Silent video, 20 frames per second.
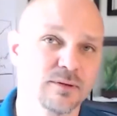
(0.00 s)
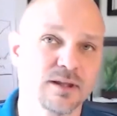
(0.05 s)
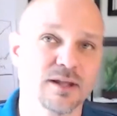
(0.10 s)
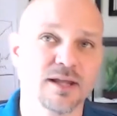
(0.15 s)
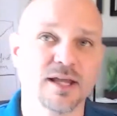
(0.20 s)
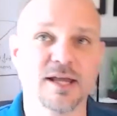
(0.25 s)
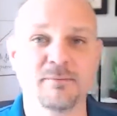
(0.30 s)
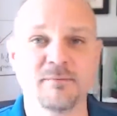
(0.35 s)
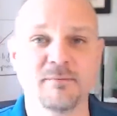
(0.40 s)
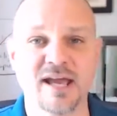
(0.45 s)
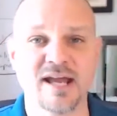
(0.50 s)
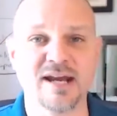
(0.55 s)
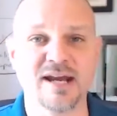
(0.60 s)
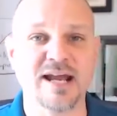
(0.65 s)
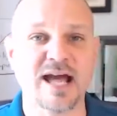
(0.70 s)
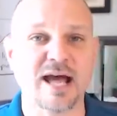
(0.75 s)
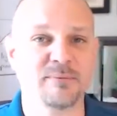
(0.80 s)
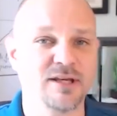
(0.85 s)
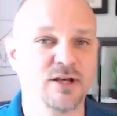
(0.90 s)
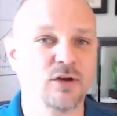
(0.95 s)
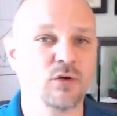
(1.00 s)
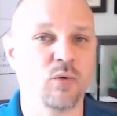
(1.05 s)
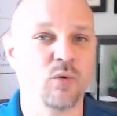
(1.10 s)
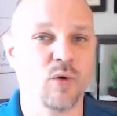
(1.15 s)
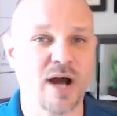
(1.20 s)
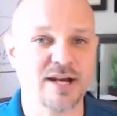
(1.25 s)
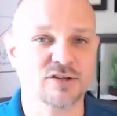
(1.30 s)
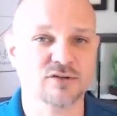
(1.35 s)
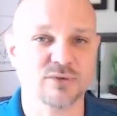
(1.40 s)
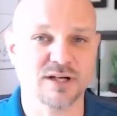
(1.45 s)
it may not be
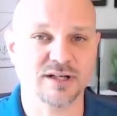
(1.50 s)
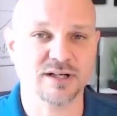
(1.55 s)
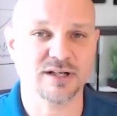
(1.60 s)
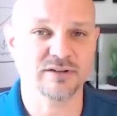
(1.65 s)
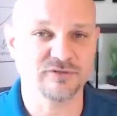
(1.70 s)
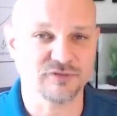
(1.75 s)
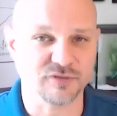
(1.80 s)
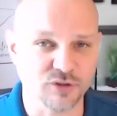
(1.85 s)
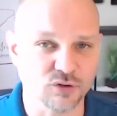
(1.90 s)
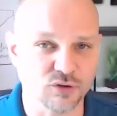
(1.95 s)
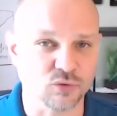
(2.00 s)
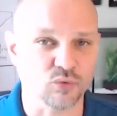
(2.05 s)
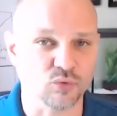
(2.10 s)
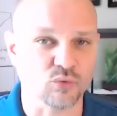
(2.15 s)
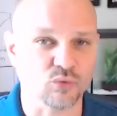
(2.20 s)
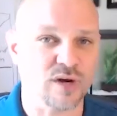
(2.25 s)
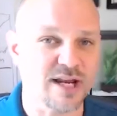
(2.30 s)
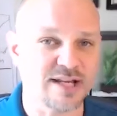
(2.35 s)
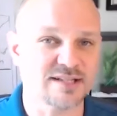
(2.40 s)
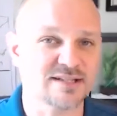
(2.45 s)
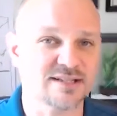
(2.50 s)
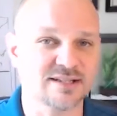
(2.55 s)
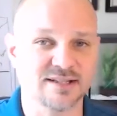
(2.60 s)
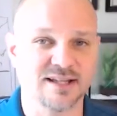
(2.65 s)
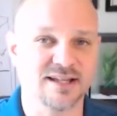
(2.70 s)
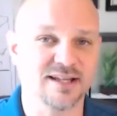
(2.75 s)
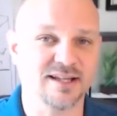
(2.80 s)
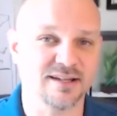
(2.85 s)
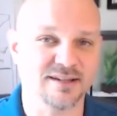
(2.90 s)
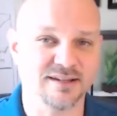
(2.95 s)
quite as relevant for you to raise
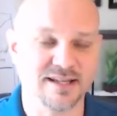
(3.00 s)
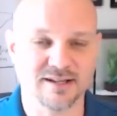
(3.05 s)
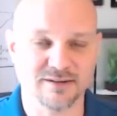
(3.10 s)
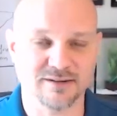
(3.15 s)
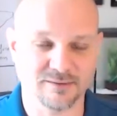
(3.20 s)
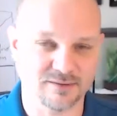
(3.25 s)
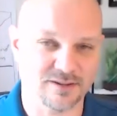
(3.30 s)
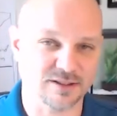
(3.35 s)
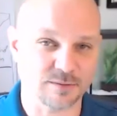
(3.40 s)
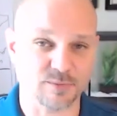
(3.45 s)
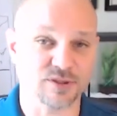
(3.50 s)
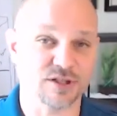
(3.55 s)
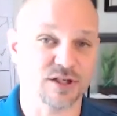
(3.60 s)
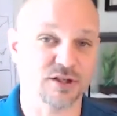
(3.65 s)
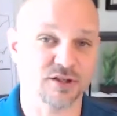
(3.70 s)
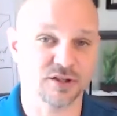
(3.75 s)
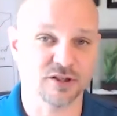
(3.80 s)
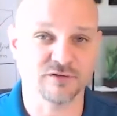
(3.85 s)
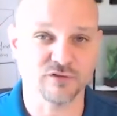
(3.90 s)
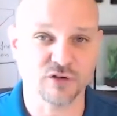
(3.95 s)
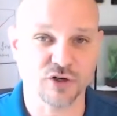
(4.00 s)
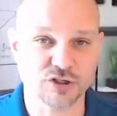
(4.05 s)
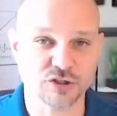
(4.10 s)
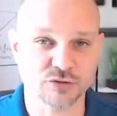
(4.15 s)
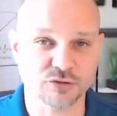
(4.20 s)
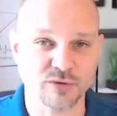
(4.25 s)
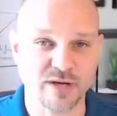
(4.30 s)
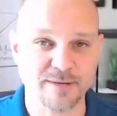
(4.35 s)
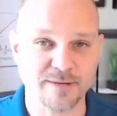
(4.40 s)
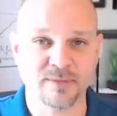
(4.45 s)
this particular conversion
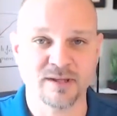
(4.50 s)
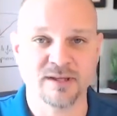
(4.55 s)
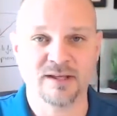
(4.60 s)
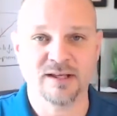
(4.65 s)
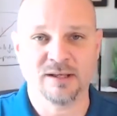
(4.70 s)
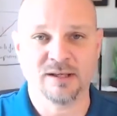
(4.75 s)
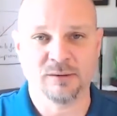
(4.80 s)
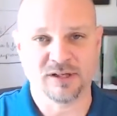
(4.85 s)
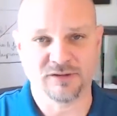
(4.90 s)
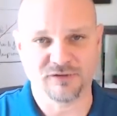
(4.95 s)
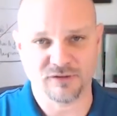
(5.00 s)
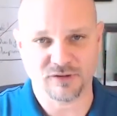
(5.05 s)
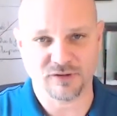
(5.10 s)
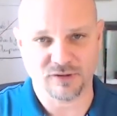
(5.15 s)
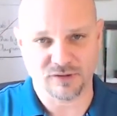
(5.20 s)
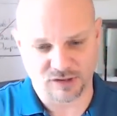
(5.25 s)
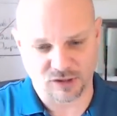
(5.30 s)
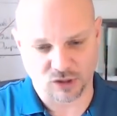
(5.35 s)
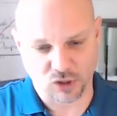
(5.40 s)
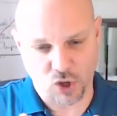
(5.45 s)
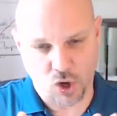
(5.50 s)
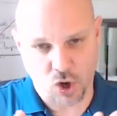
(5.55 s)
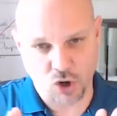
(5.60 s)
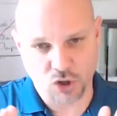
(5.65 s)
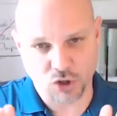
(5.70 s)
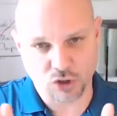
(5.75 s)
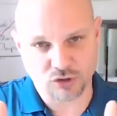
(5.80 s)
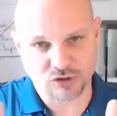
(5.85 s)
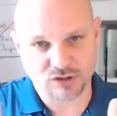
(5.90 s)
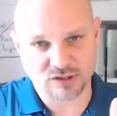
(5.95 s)
rate. But if the
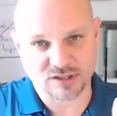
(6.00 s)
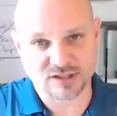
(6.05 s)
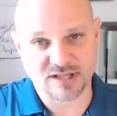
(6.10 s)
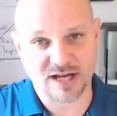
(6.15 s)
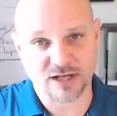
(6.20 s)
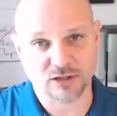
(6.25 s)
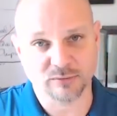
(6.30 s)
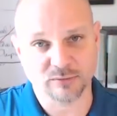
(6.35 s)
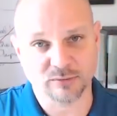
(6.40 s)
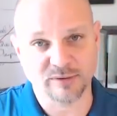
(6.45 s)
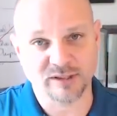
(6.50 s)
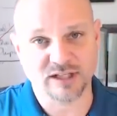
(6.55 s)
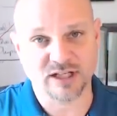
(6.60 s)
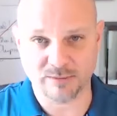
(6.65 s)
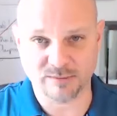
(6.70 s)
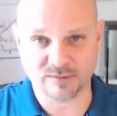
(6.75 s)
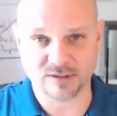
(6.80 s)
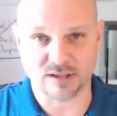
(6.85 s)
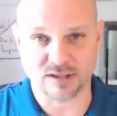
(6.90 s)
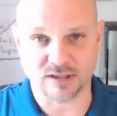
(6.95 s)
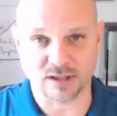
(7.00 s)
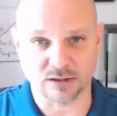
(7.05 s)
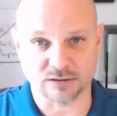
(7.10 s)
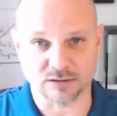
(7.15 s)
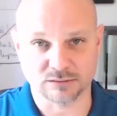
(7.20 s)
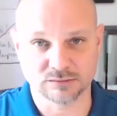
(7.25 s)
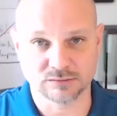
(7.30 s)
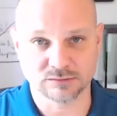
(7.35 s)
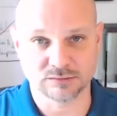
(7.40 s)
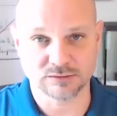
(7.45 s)
longer the cycle becomes,
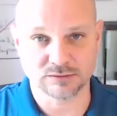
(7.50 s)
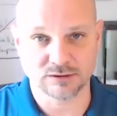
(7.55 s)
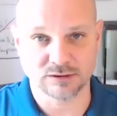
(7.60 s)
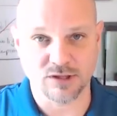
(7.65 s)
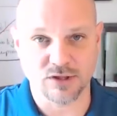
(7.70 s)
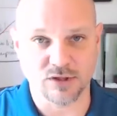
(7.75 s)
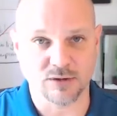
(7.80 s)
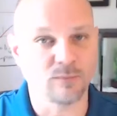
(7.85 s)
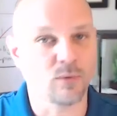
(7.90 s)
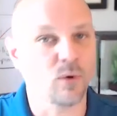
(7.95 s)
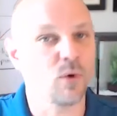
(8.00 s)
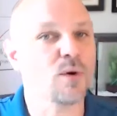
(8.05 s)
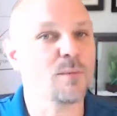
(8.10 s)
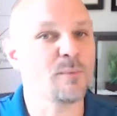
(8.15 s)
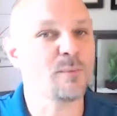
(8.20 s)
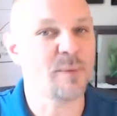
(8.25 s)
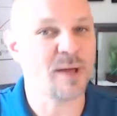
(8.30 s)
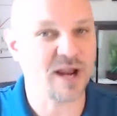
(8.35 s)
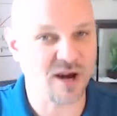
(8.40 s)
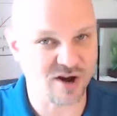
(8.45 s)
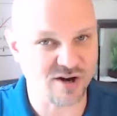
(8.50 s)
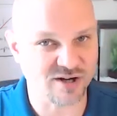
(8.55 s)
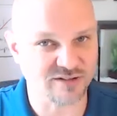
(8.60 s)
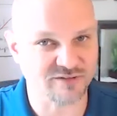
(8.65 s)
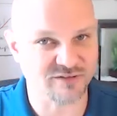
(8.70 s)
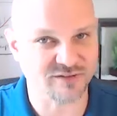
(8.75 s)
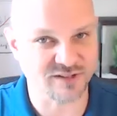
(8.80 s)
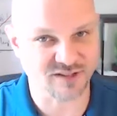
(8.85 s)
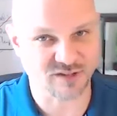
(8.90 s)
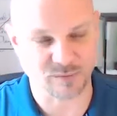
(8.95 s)
though, the more
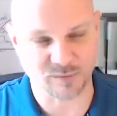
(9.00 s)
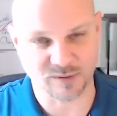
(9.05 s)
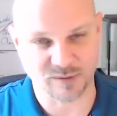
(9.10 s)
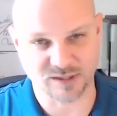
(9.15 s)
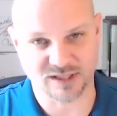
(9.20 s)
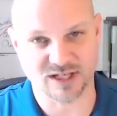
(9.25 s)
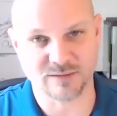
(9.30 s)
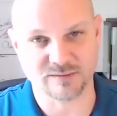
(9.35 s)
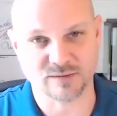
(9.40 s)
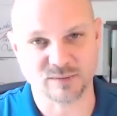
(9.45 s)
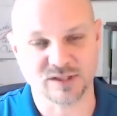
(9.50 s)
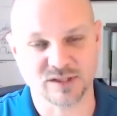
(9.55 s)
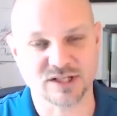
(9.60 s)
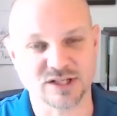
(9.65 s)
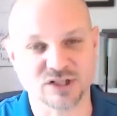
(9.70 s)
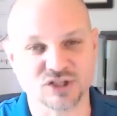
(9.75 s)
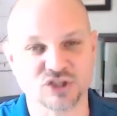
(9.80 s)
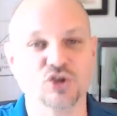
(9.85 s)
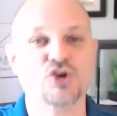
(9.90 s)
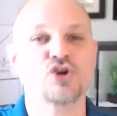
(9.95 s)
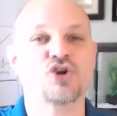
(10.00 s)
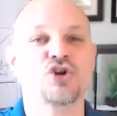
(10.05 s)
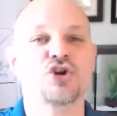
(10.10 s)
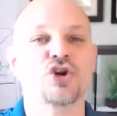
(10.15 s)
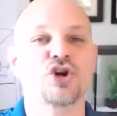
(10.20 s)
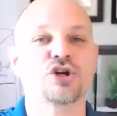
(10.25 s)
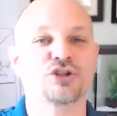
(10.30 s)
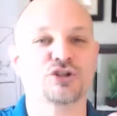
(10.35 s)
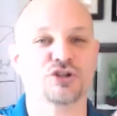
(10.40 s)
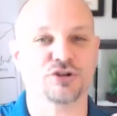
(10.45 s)
imperative this becomes, because your
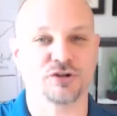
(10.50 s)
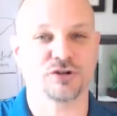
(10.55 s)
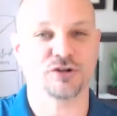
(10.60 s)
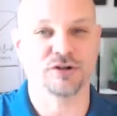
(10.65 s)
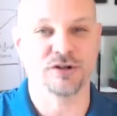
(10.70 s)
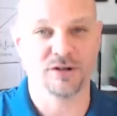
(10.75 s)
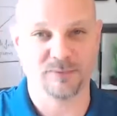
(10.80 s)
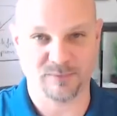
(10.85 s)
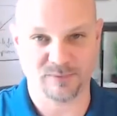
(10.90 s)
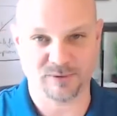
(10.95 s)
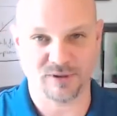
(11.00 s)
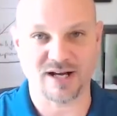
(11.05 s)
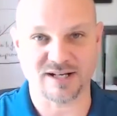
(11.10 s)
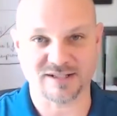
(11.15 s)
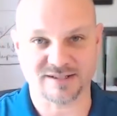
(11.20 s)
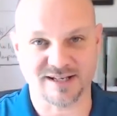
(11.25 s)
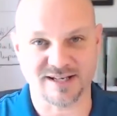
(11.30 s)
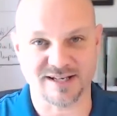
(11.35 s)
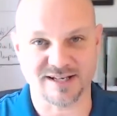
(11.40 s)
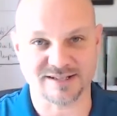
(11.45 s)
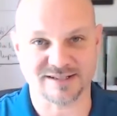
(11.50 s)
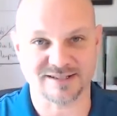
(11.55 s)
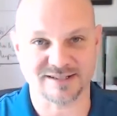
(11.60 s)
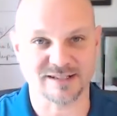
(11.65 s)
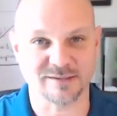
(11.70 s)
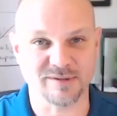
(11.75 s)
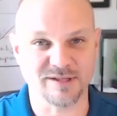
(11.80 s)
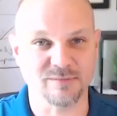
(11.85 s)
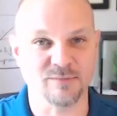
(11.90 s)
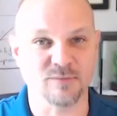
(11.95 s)
nurture process is going
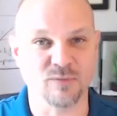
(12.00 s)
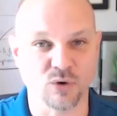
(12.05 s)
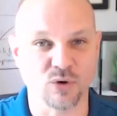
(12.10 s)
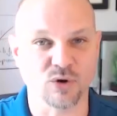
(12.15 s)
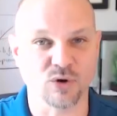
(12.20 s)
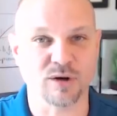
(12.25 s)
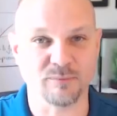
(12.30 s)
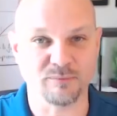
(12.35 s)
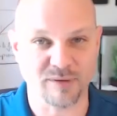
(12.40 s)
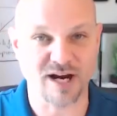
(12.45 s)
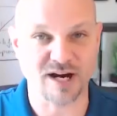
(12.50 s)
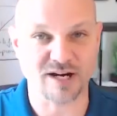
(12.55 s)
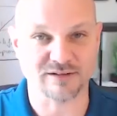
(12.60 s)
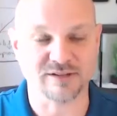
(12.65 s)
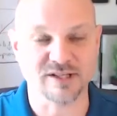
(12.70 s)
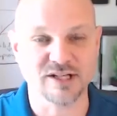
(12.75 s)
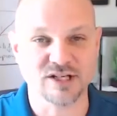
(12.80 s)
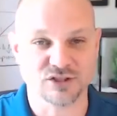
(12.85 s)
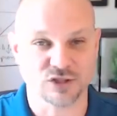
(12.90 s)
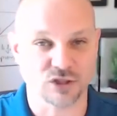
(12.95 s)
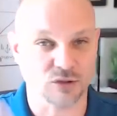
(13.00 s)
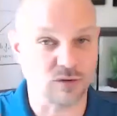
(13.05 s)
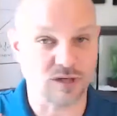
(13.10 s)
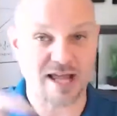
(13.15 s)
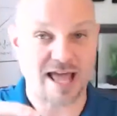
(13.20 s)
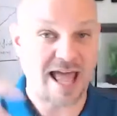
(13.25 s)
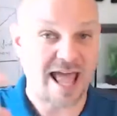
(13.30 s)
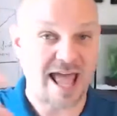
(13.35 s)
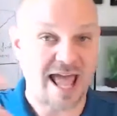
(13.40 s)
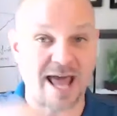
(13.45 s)
to be more imperative. So you want
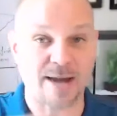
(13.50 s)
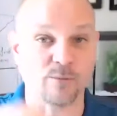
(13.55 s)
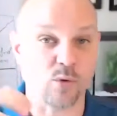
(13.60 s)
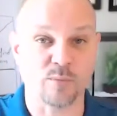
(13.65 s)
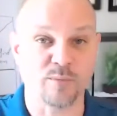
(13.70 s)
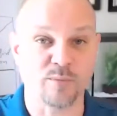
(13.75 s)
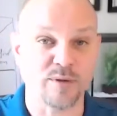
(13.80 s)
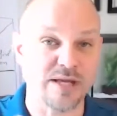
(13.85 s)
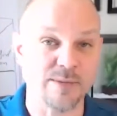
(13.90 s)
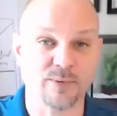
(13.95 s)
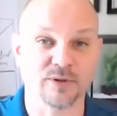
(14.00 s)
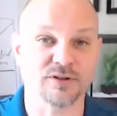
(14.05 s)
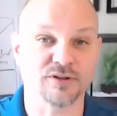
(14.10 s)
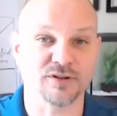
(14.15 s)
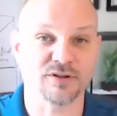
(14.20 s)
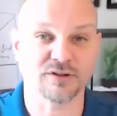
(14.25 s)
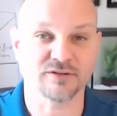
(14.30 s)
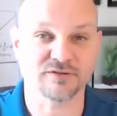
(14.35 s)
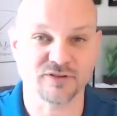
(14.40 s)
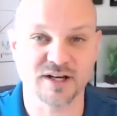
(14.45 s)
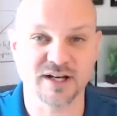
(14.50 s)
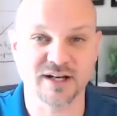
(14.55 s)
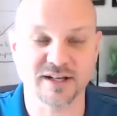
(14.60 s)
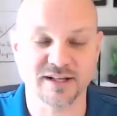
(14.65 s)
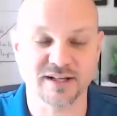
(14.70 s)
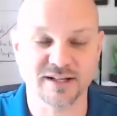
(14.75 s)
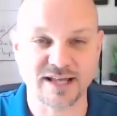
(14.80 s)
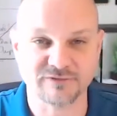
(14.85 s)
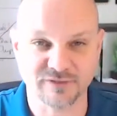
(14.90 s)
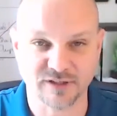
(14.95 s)
to add more people into the front end
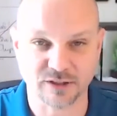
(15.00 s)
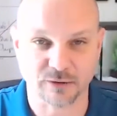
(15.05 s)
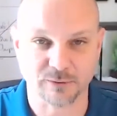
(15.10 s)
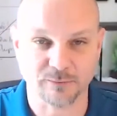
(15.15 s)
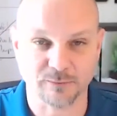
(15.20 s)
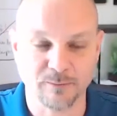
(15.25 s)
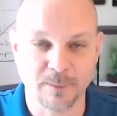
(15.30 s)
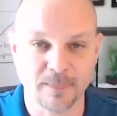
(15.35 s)
of that funnel.